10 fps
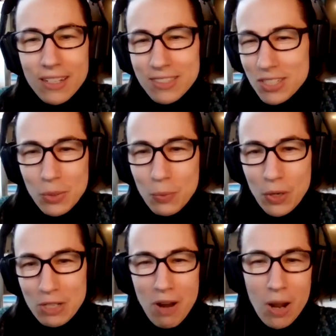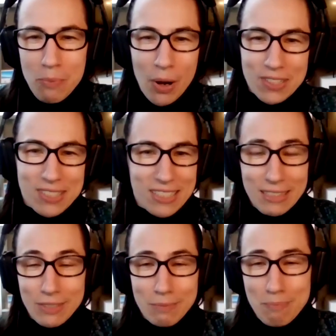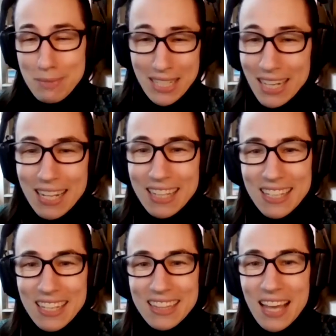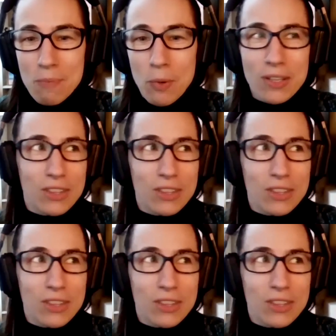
does the word nonpartisan even mean anything at that point?